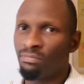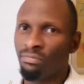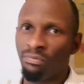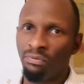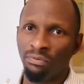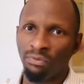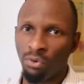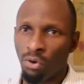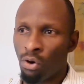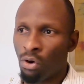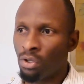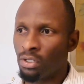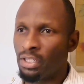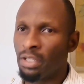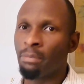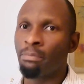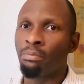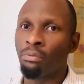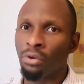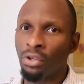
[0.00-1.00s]
for
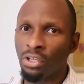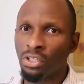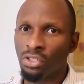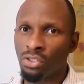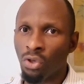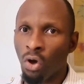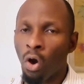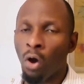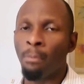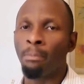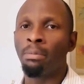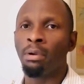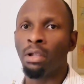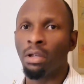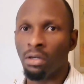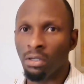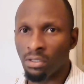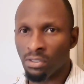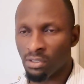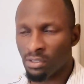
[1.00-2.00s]
the bricks or
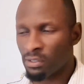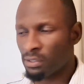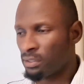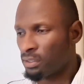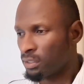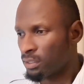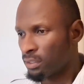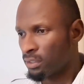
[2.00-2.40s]
blocks,